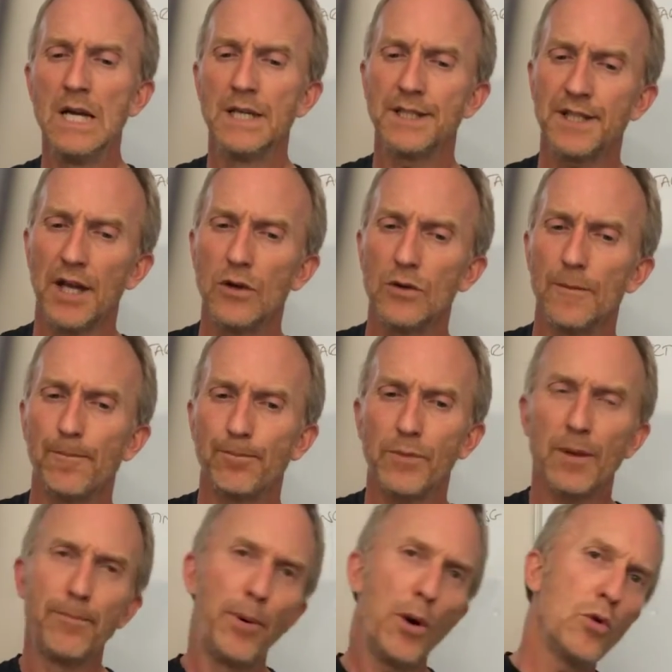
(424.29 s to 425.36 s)
So,
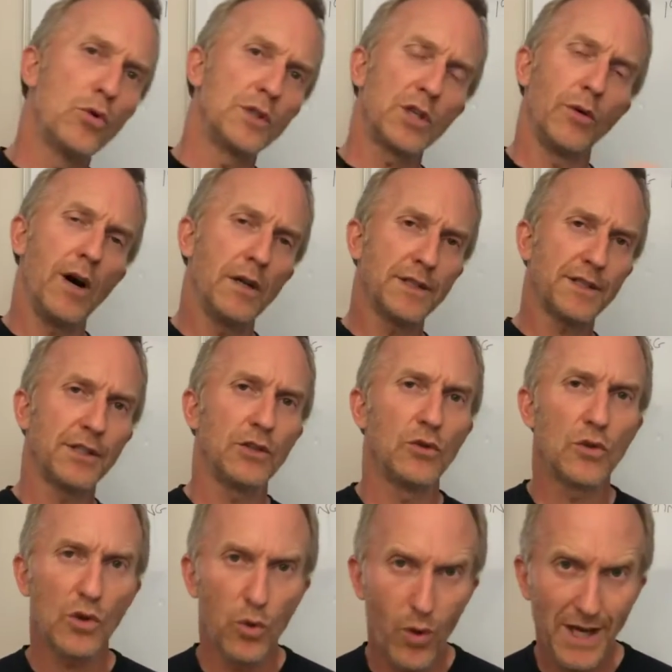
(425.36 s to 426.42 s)
Paul, to answer
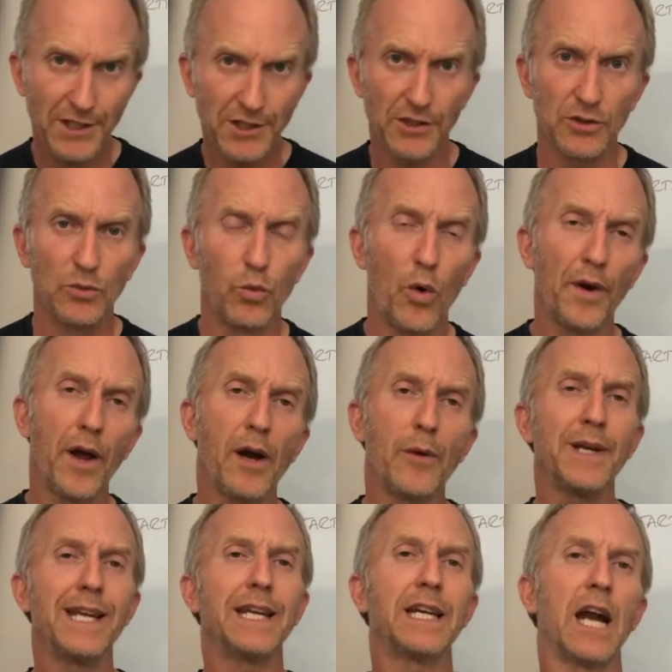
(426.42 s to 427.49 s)
your question, what I
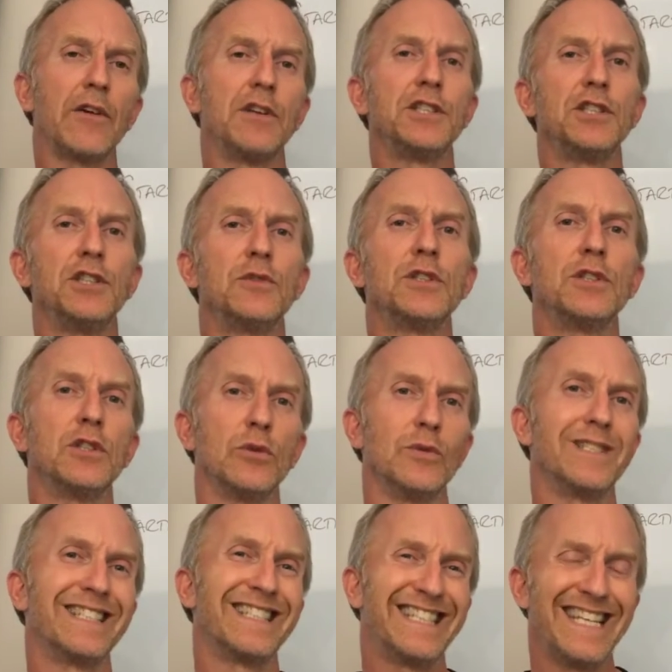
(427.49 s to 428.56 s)
would encourage you to do
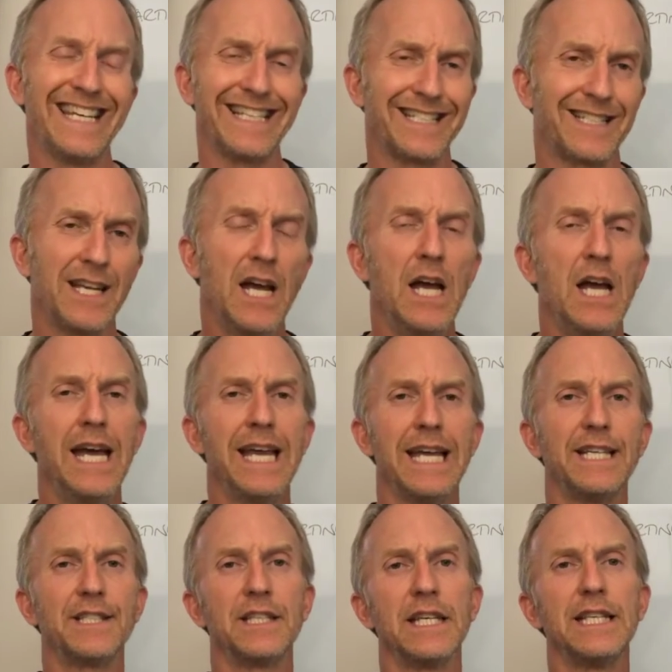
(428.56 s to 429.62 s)
is this,
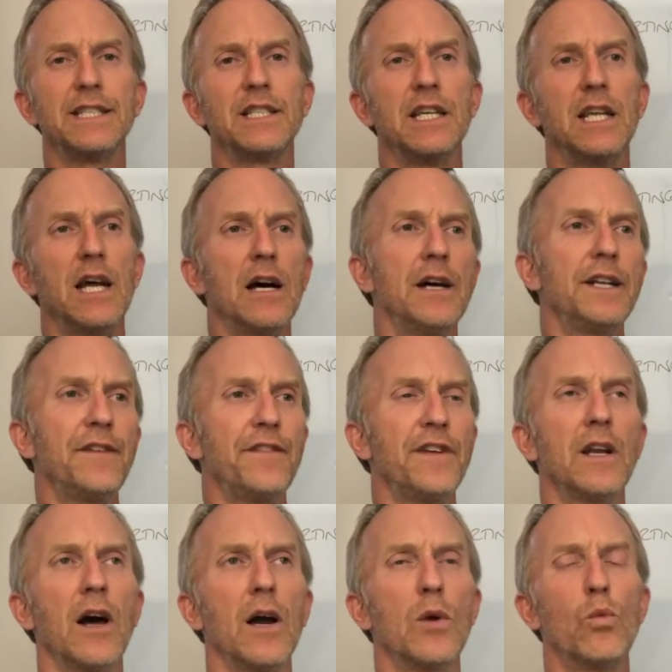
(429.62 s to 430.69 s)
is learn, if you
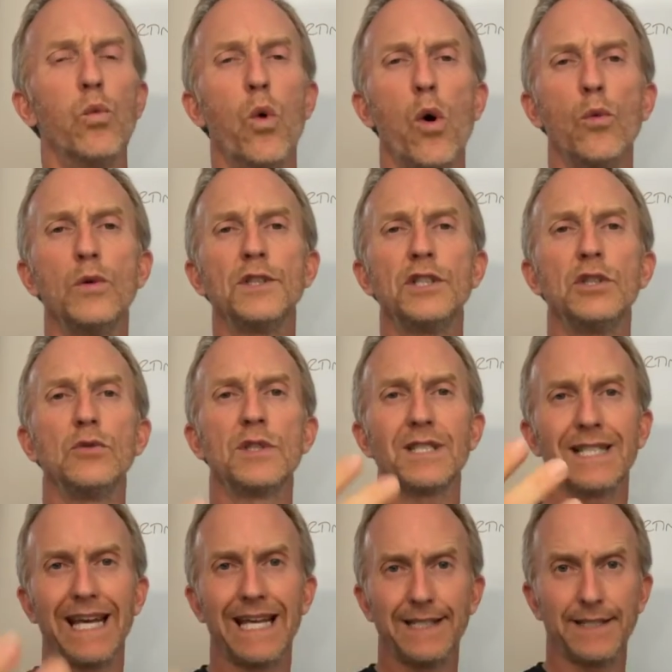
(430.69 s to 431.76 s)
like, what would you
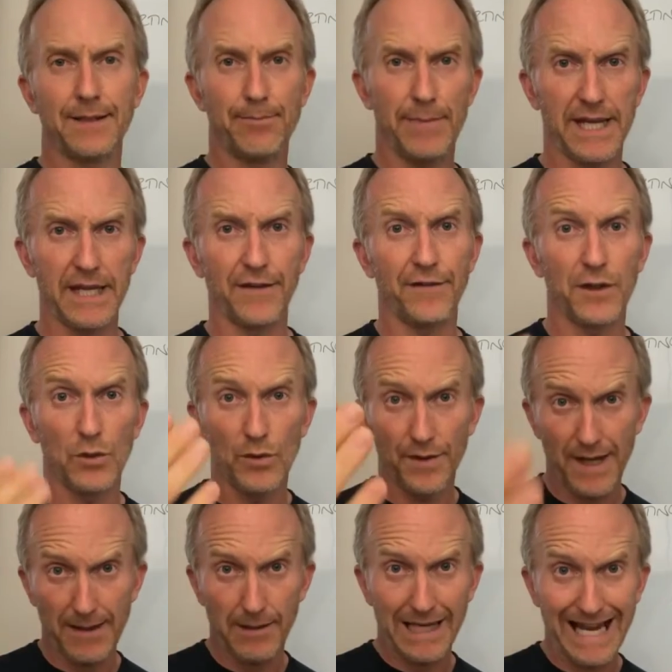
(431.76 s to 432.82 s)
say to me if you were
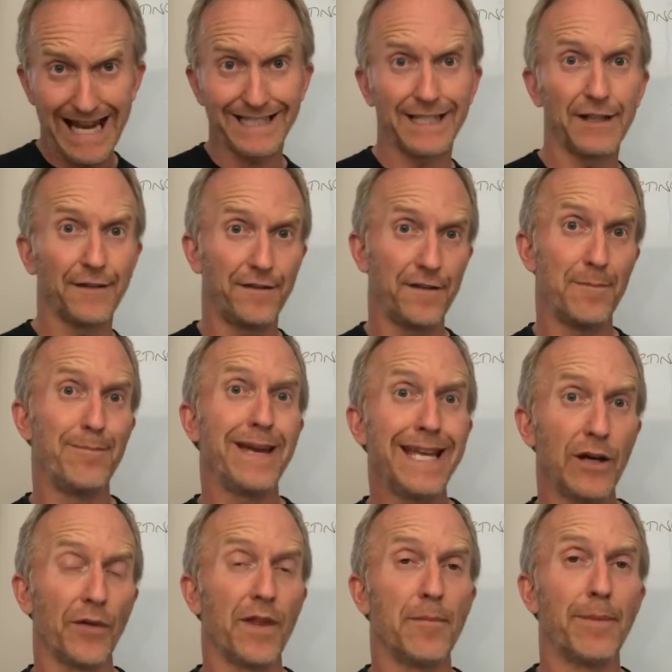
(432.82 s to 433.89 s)
then caddying for me
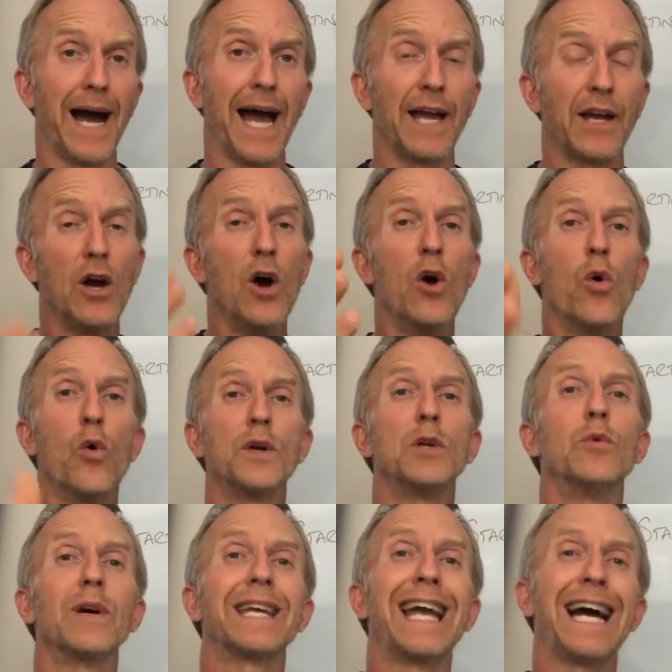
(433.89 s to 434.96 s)
on the bag, or
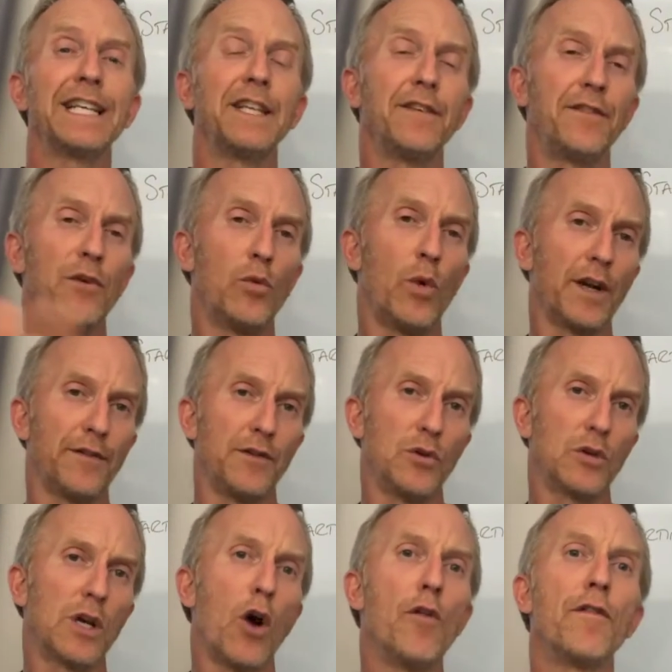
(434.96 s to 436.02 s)
you were caddying for one of your
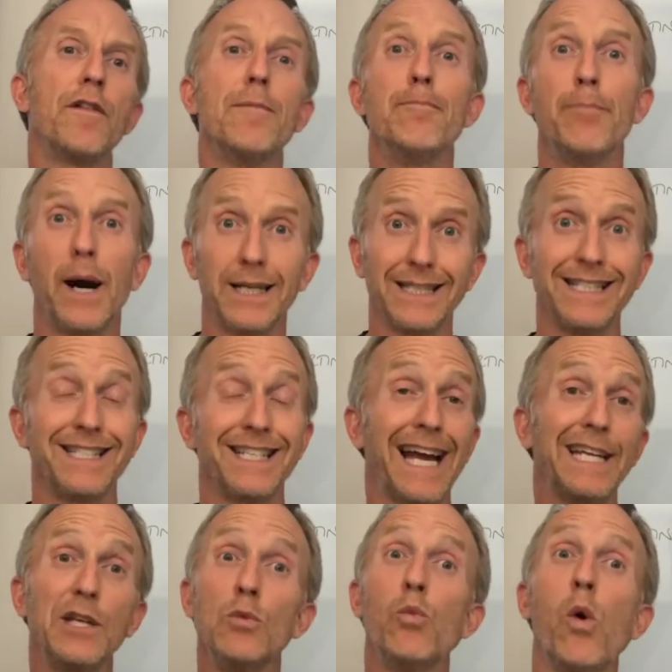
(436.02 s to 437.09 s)
golfing buddies
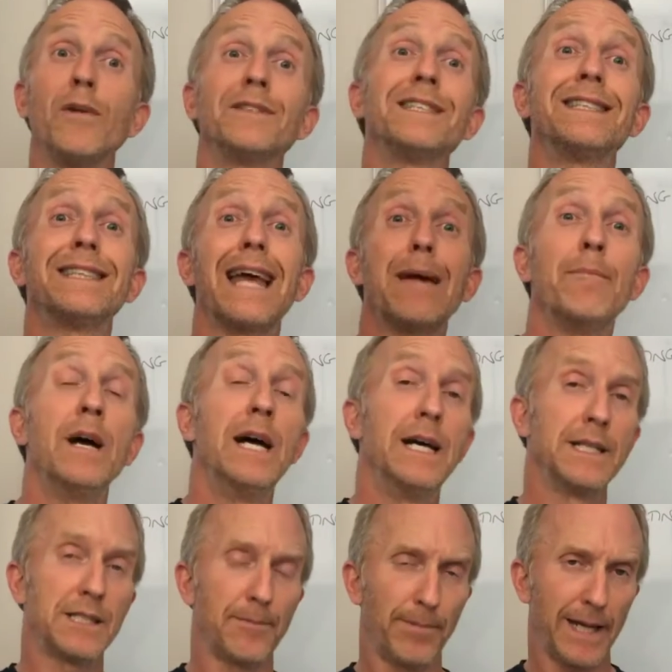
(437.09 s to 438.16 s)
and you wanted them
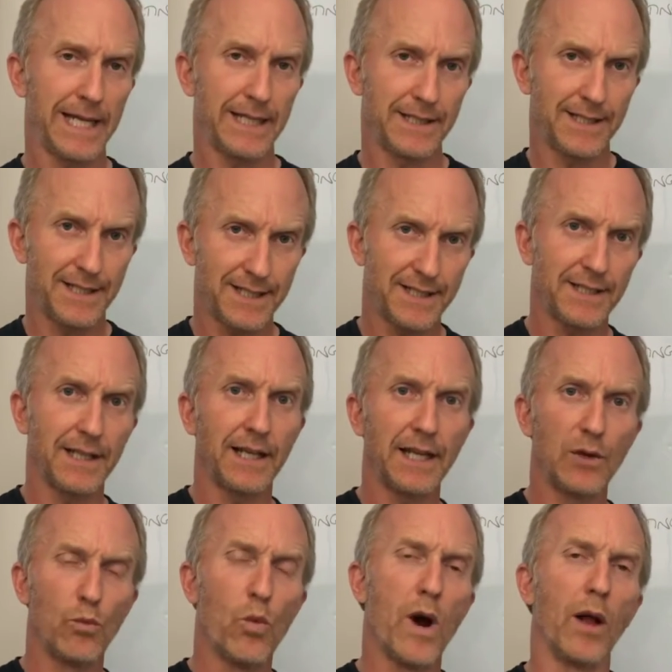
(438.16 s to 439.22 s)
to play consistently
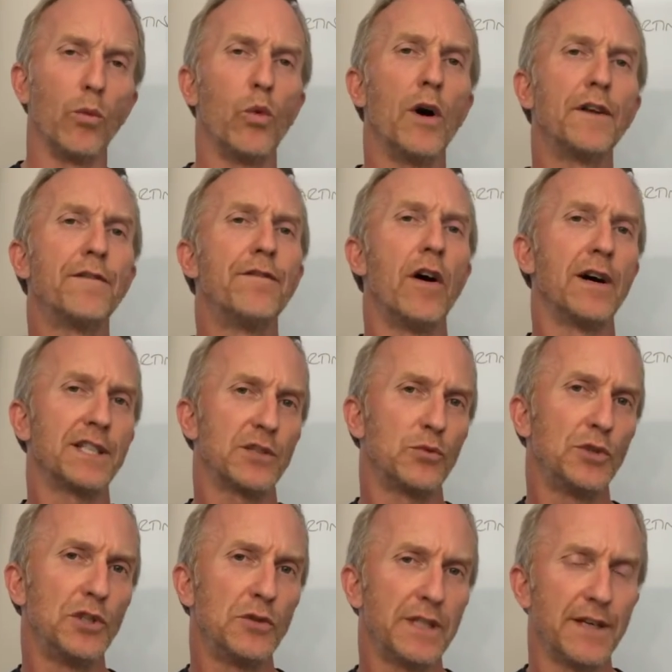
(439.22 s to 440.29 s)
and well? What advice
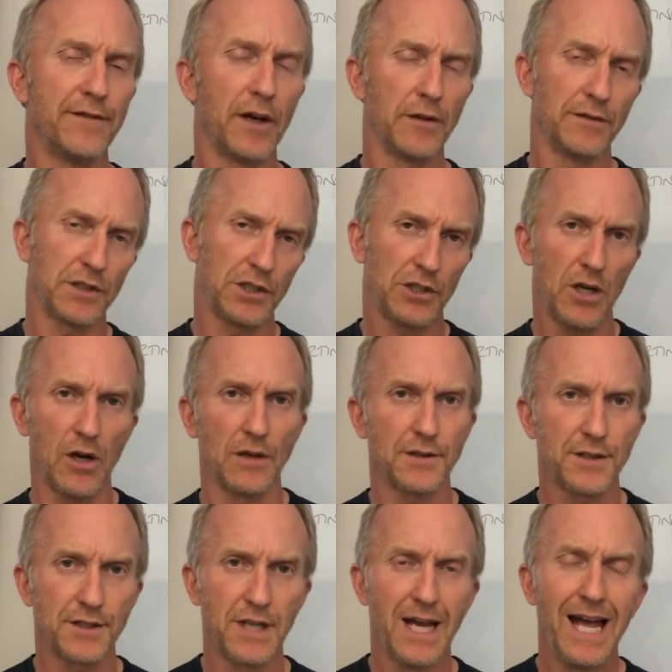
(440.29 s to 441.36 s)
would you give over
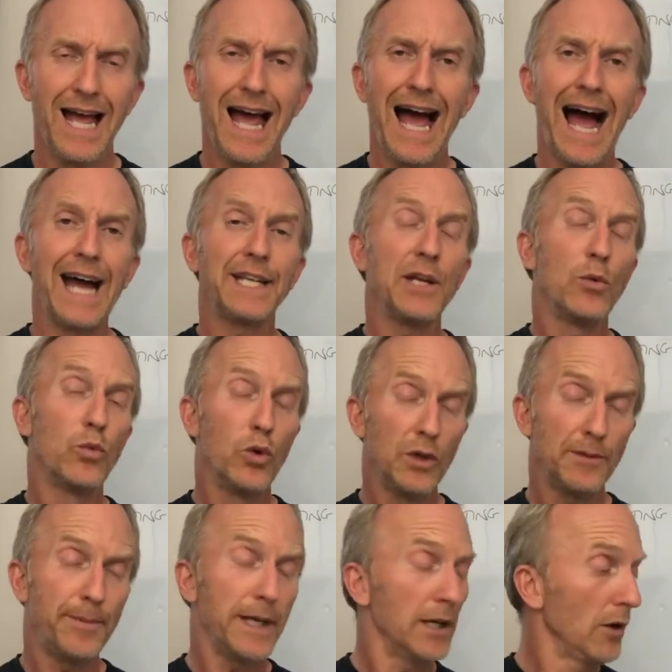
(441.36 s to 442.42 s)
shots? And it
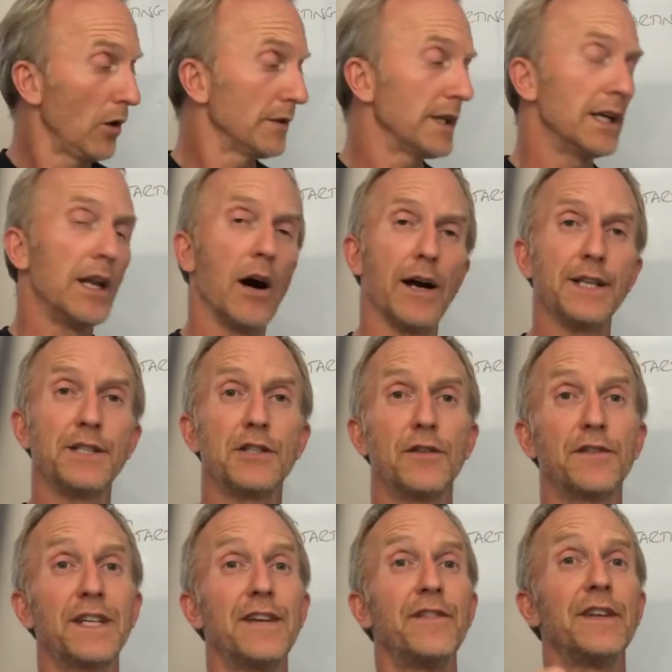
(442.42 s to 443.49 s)
would be along the lines
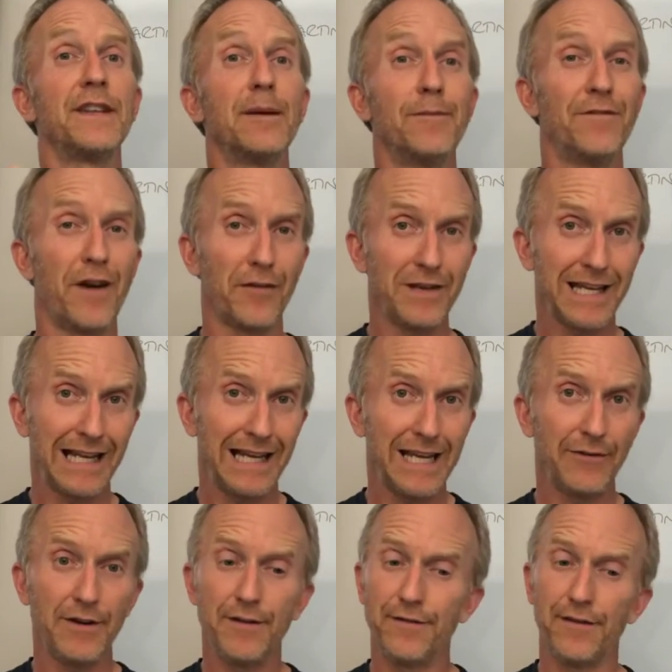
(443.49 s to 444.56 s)
of giving them very
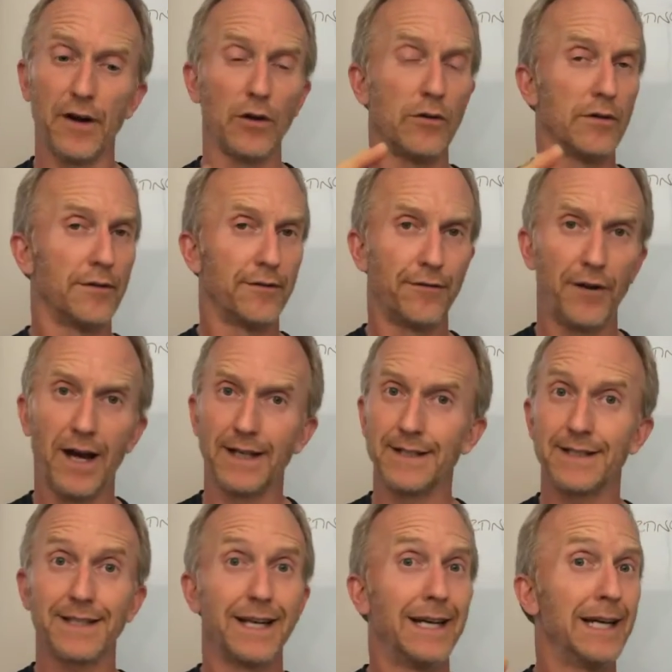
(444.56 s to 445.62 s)
clear info,
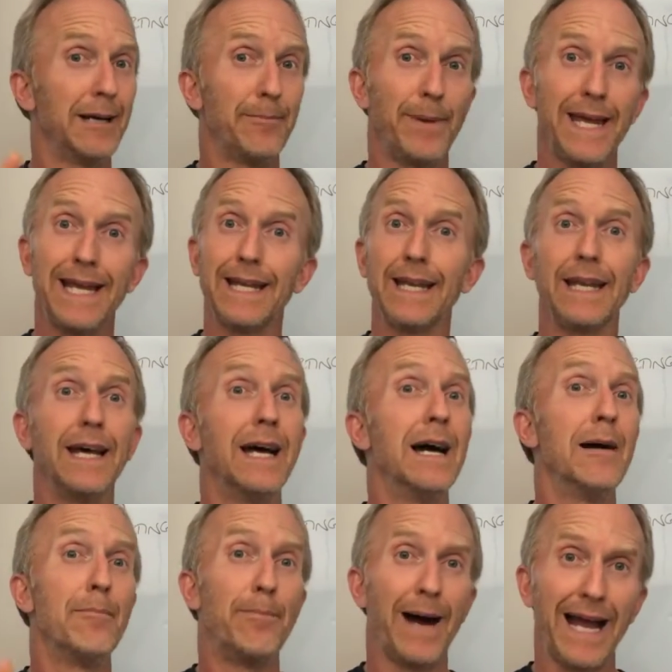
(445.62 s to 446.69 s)
front, pin,
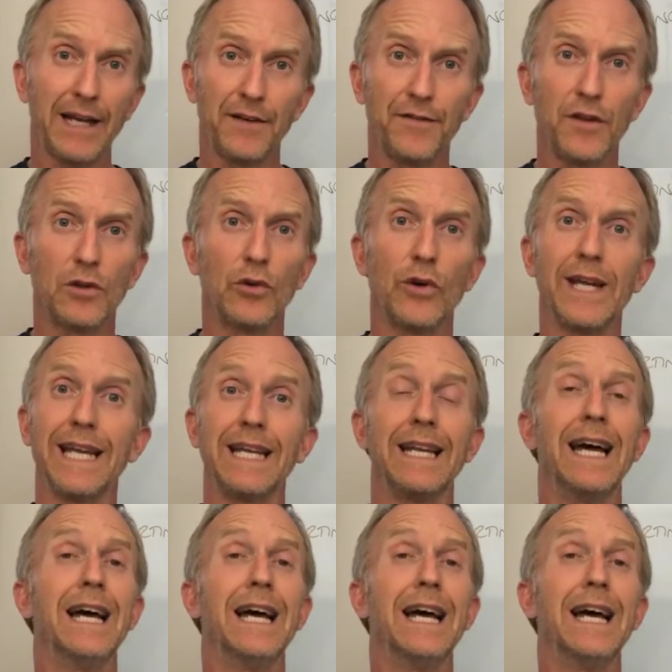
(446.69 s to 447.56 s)
back of the green,